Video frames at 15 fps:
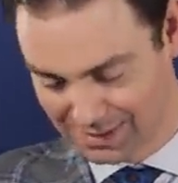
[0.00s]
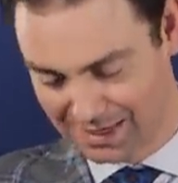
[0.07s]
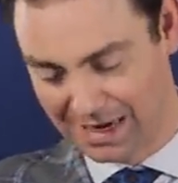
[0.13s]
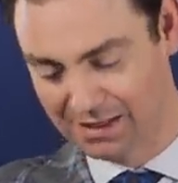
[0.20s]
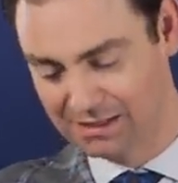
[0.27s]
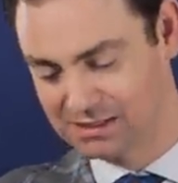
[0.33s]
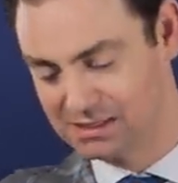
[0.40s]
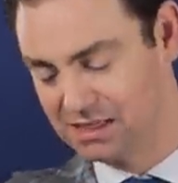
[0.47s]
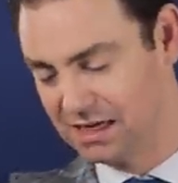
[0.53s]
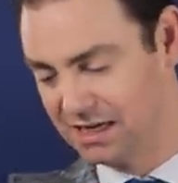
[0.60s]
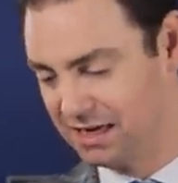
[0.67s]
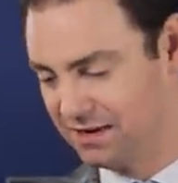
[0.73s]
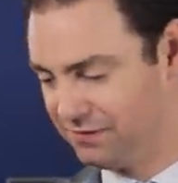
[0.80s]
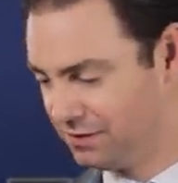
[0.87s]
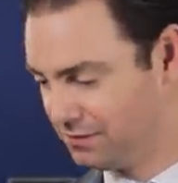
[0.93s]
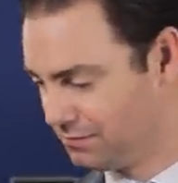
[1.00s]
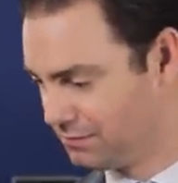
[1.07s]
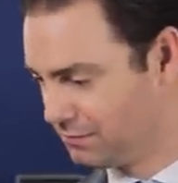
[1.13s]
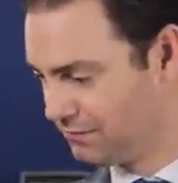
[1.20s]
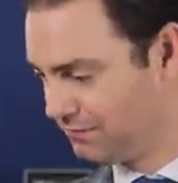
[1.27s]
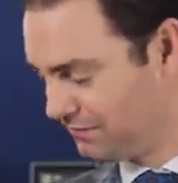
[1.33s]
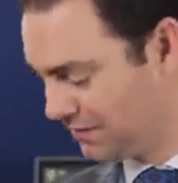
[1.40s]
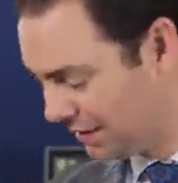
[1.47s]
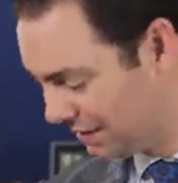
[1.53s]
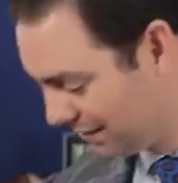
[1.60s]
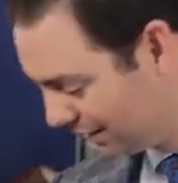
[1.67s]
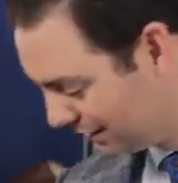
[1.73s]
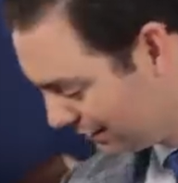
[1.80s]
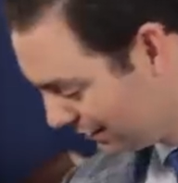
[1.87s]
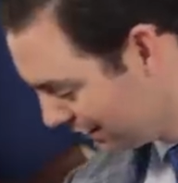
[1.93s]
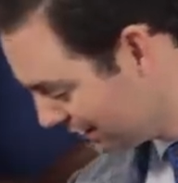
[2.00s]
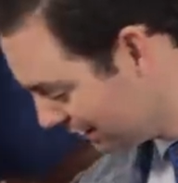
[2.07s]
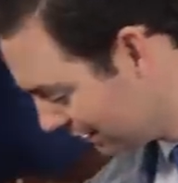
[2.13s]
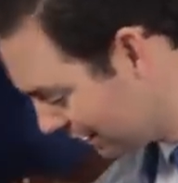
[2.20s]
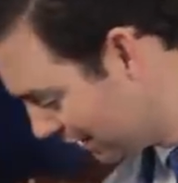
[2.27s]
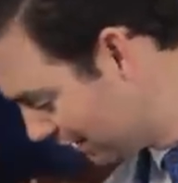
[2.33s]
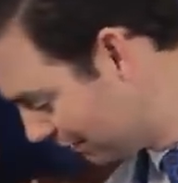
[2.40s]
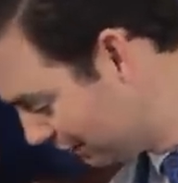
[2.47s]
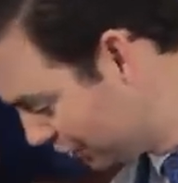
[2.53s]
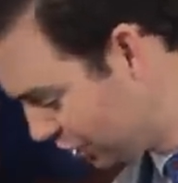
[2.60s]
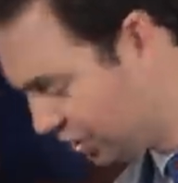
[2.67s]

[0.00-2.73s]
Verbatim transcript: Alex and I have a little fun kind of